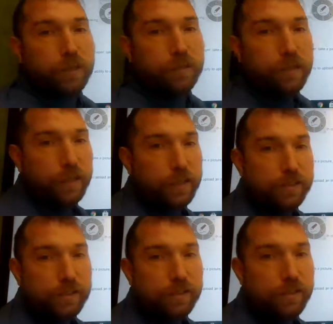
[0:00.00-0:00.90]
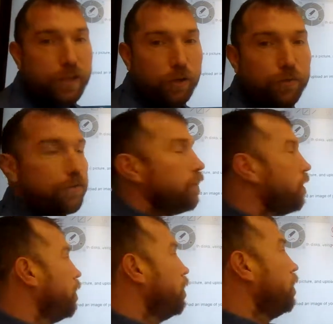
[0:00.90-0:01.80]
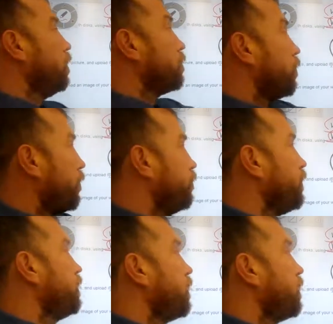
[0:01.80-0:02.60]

is itself. So 3 times